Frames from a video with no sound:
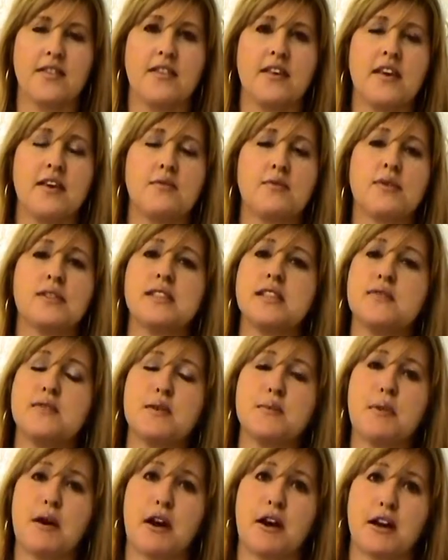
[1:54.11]
The
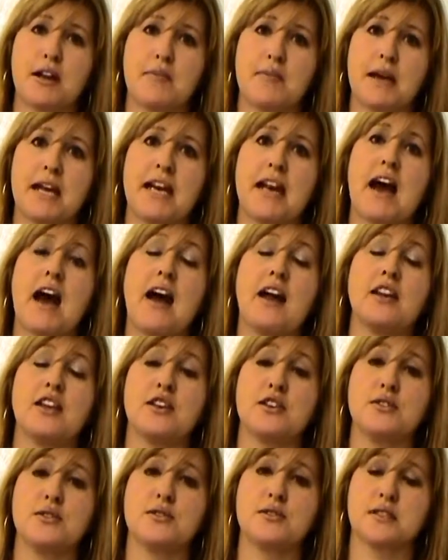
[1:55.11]
receiving party may
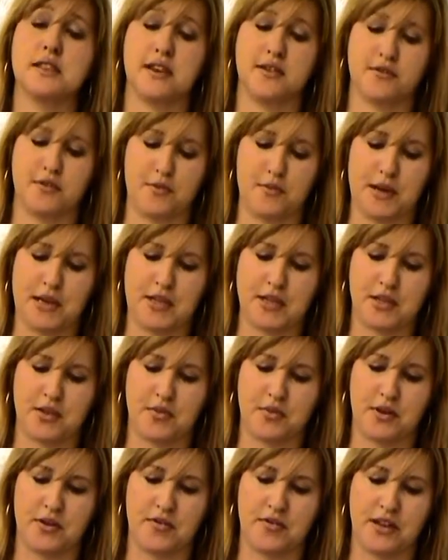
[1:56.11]
not use the
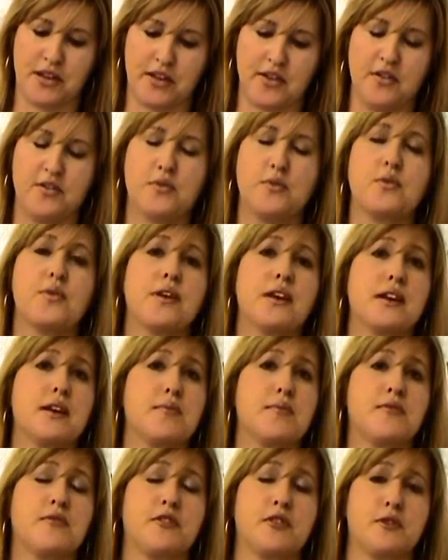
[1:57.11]
information revealed through the
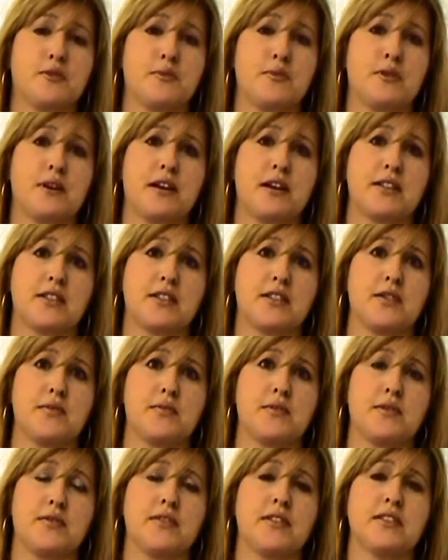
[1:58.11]
inadvertent production of the
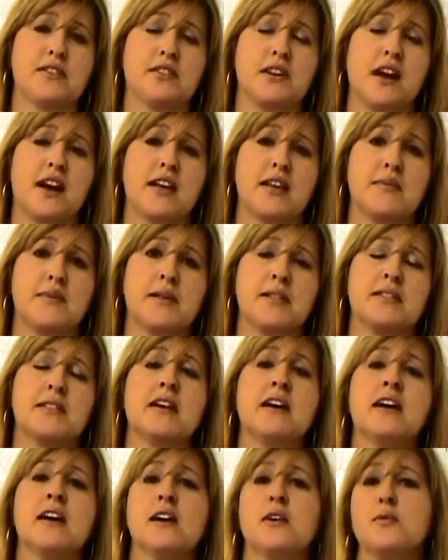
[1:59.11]
privileged documents,
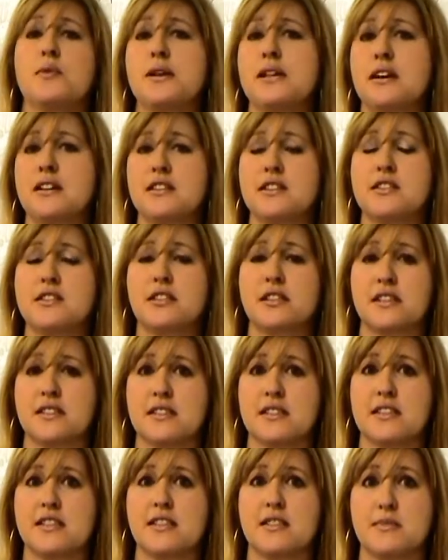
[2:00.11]
and we additionally
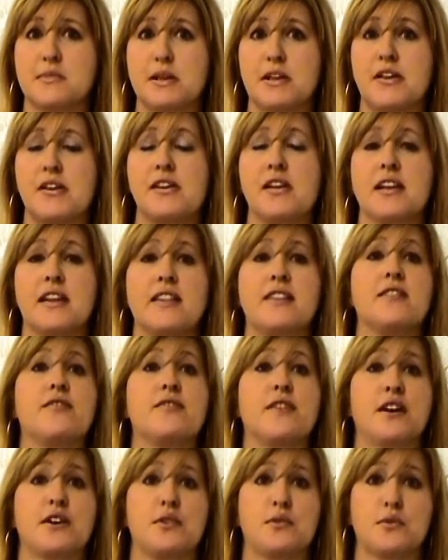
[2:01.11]
see this mirrored in the
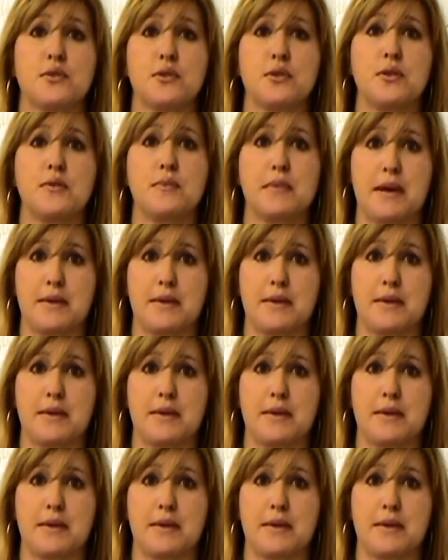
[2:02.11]
federal rule